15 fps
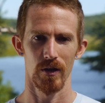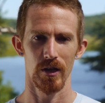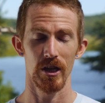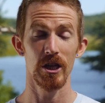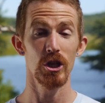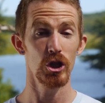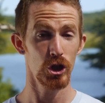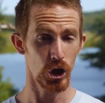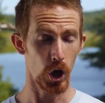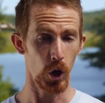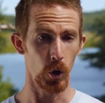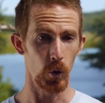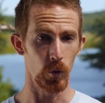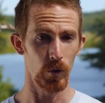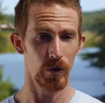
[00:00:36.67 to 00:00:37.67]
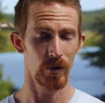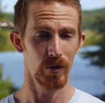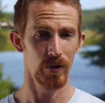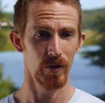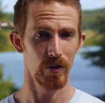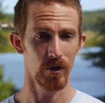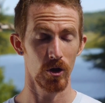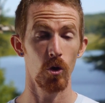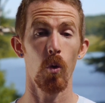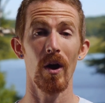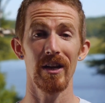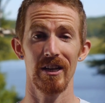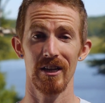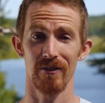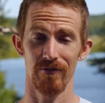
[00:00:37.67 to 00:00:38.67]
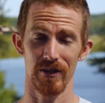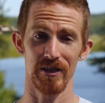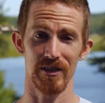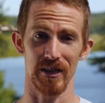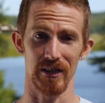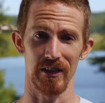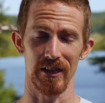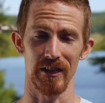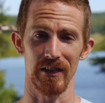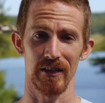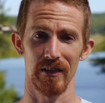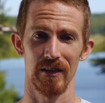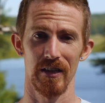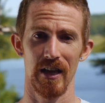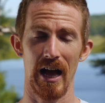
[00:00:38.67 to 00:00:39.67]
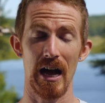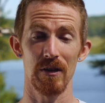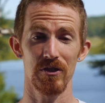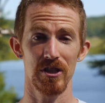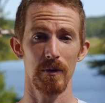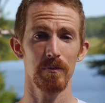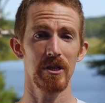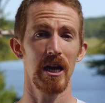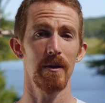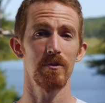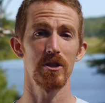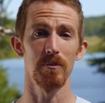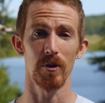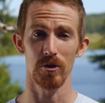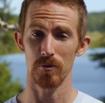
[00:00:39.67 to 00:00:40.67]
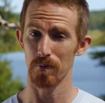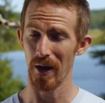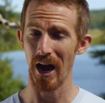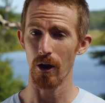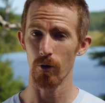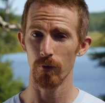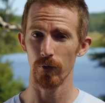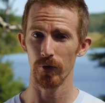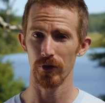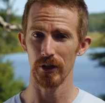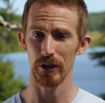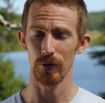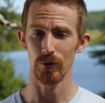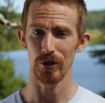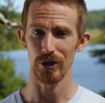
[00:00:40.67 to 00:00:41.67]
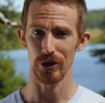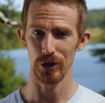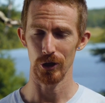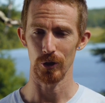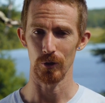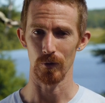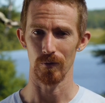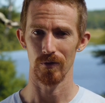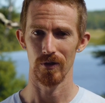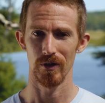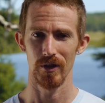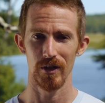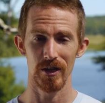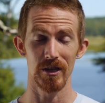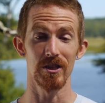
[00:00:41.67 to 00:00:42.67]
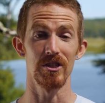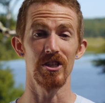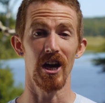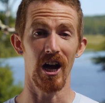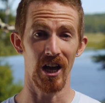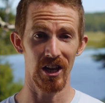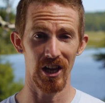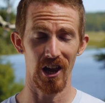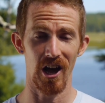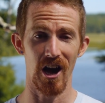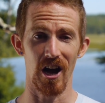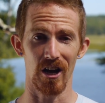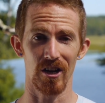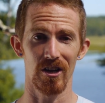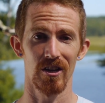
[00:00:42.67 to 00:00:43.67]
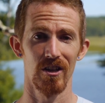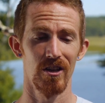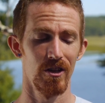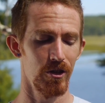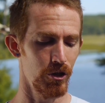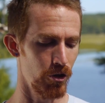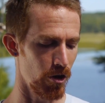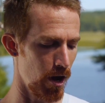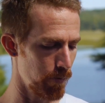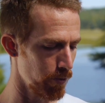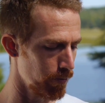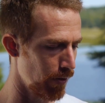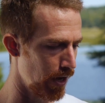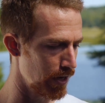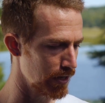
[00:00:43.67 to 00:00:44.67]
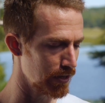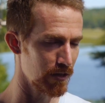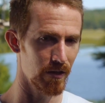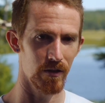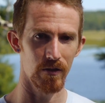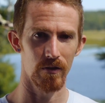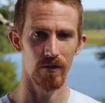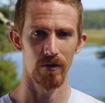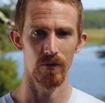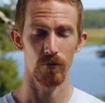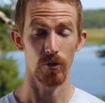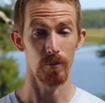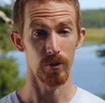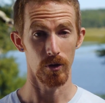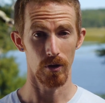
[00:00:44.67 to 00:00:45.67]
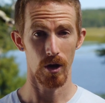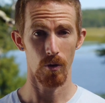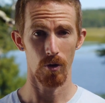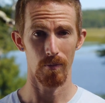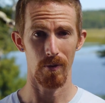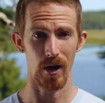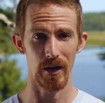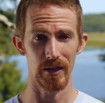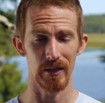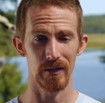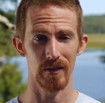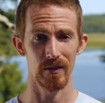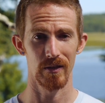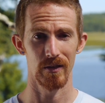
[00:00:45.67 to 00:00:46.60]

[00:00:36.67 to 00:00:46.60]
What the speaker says: He showed, quite convincingly, how sometimes the most powerful thing you can do is to unlock your upper body from your lower body